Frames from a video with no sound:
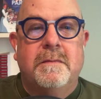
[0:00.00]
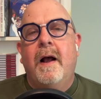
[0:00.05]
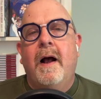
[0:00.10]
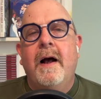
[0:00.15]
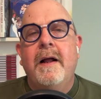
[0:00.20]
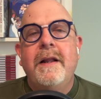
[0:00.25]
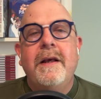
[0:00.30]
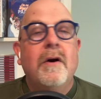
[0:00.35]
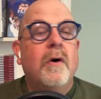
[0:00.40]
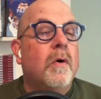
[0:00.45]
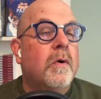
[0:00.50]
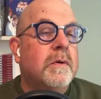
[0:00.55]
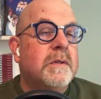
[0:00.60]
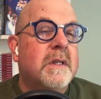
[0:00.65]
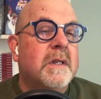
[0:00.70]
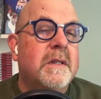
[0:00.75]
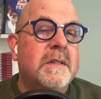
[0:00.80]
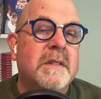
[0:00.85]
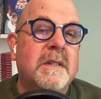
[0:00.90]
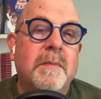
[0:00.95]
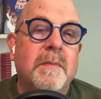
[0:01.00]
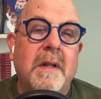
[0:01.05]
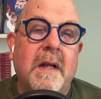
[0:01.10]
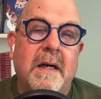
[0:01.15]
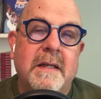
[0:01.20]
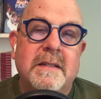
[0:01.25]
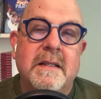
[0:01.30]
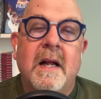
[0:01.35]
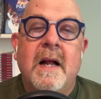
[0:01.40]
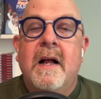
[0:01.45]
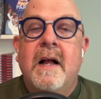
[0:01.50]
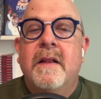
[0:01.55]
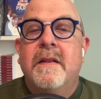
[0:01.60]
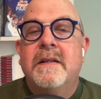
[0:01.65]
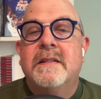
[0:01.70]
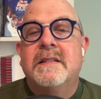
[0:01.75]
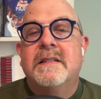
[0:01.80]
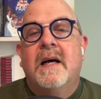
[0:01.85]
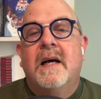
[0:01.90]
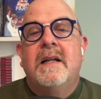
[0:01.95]
Honey also symbolized the
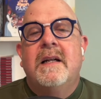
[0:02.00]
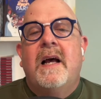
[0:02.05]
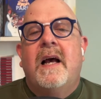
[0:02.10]
sun